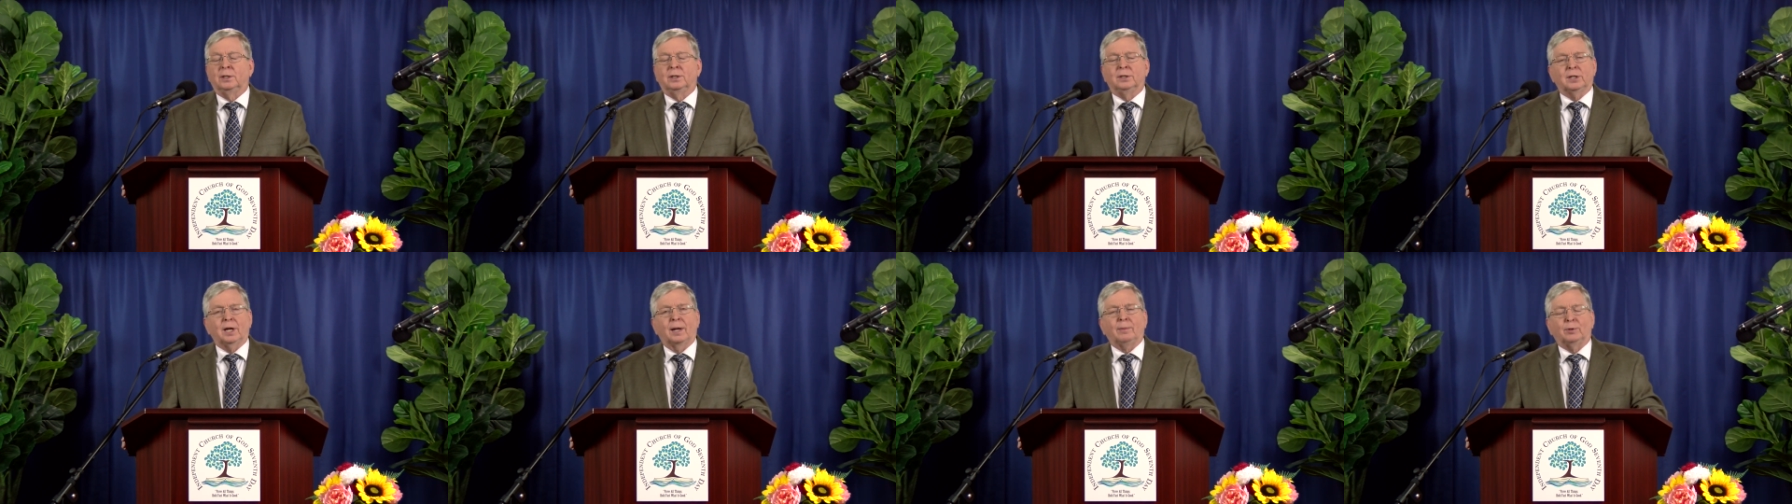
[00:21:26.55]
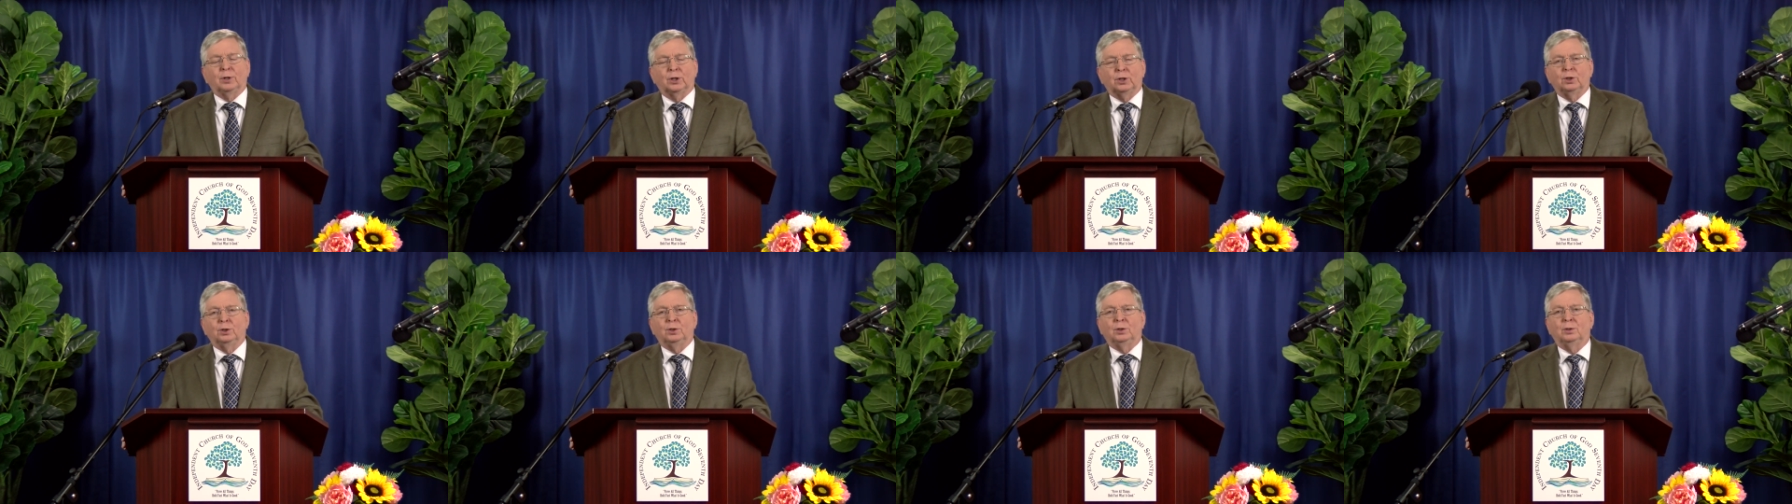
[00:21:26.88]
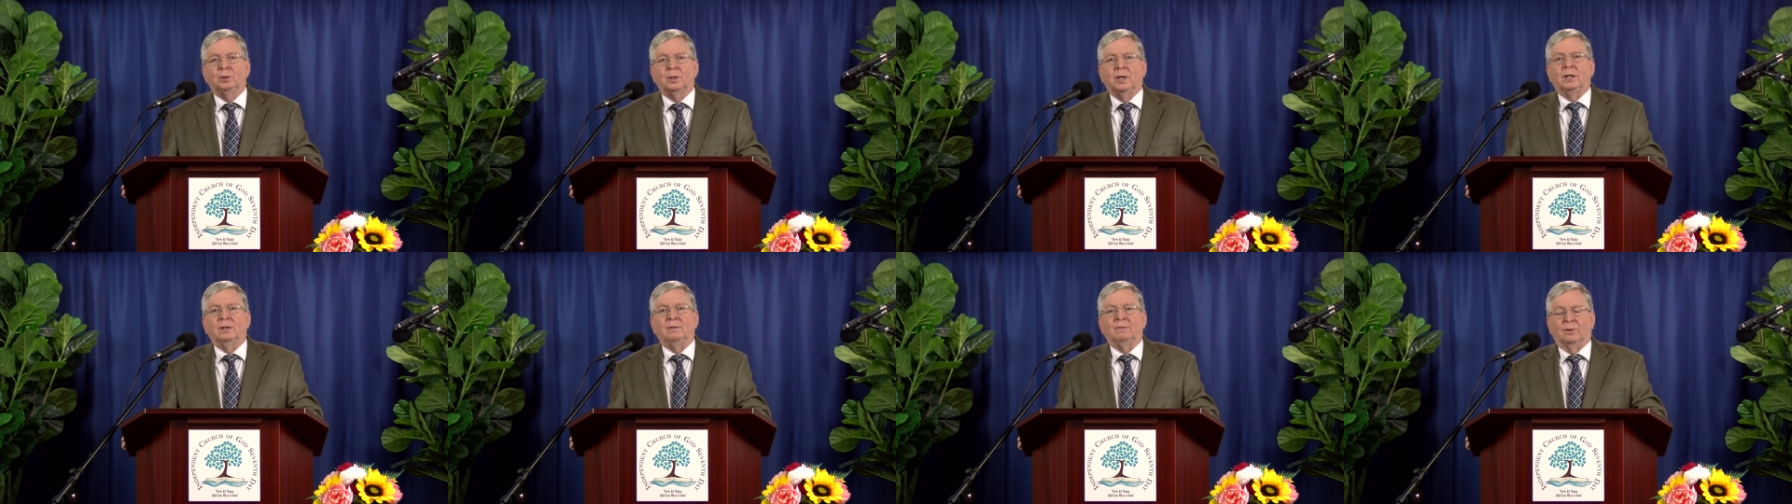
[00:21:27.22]
chapter
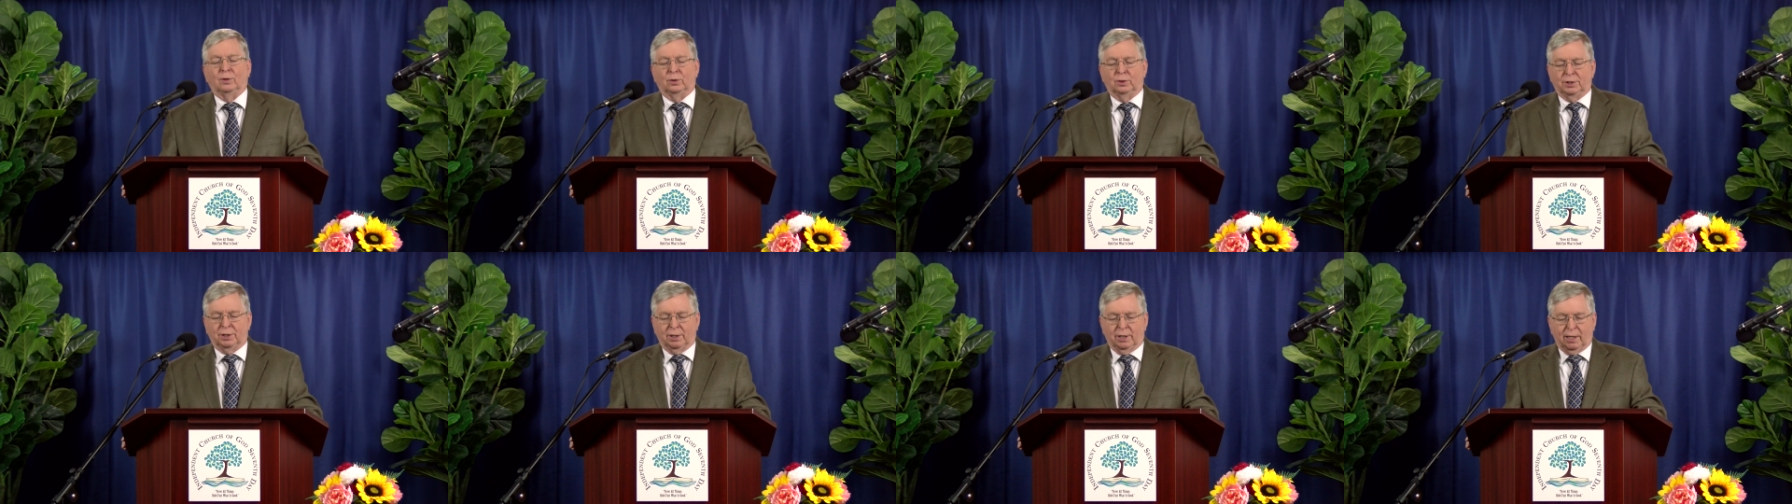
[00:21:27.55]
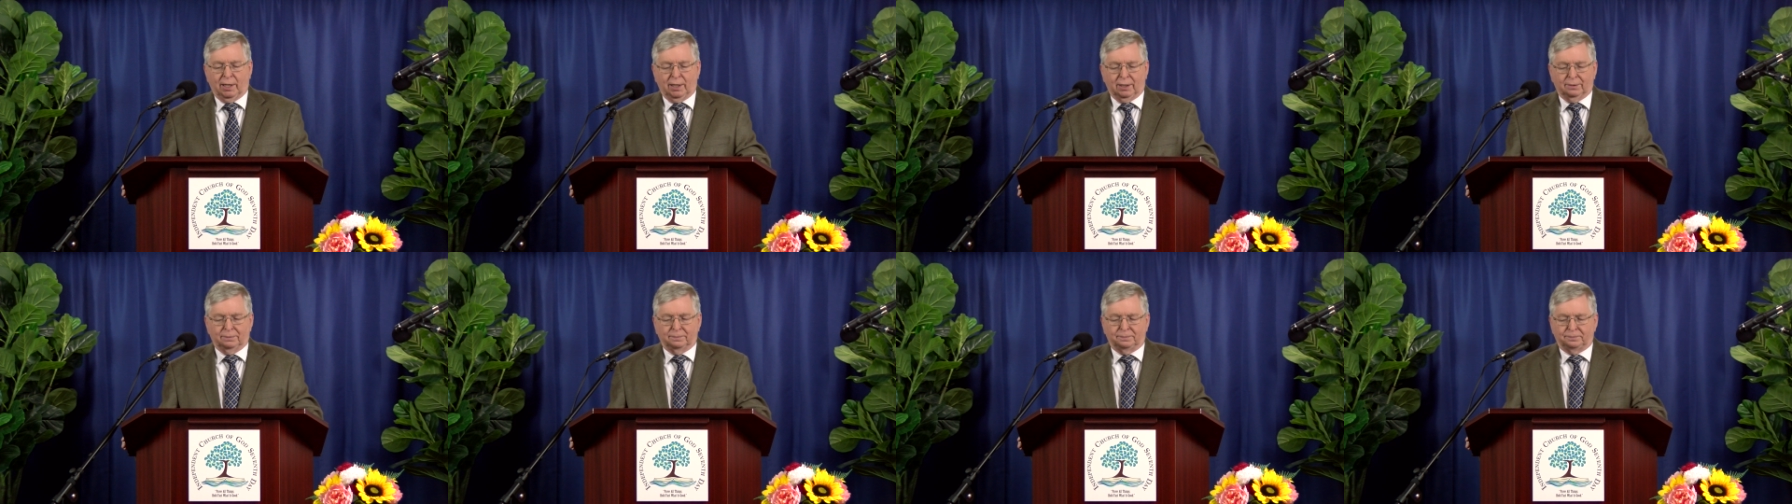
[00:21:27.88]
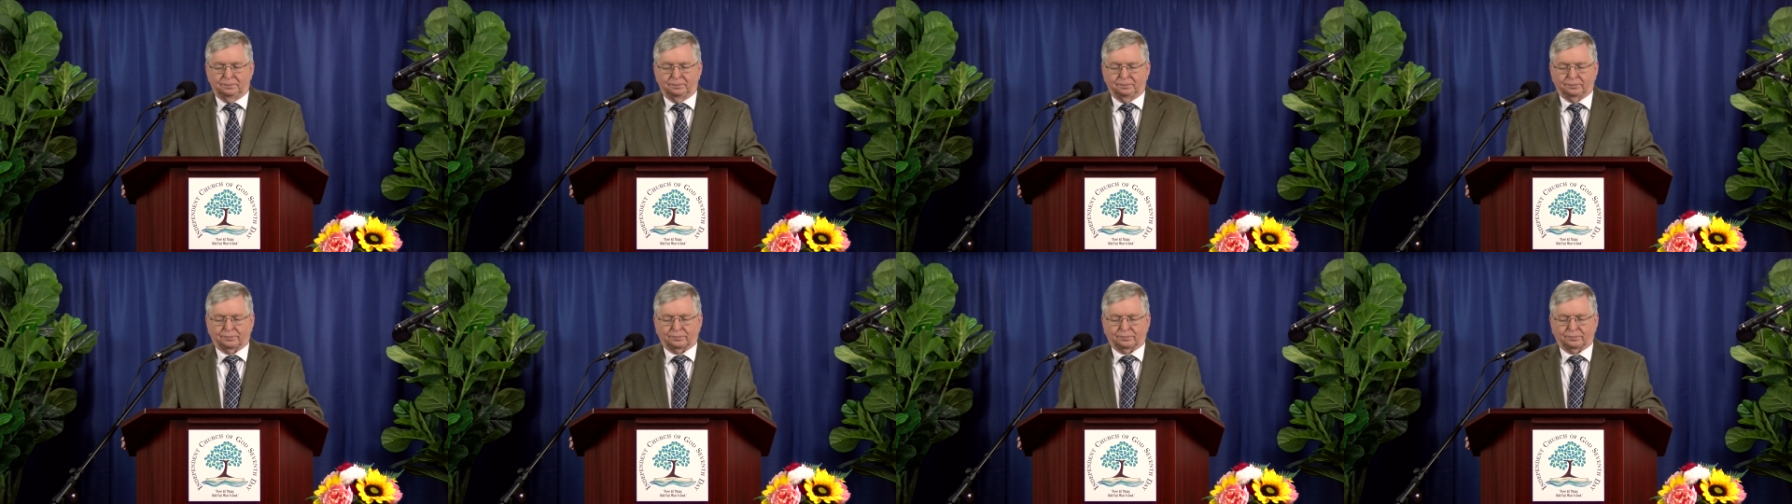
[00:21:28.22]
2 and verse 9.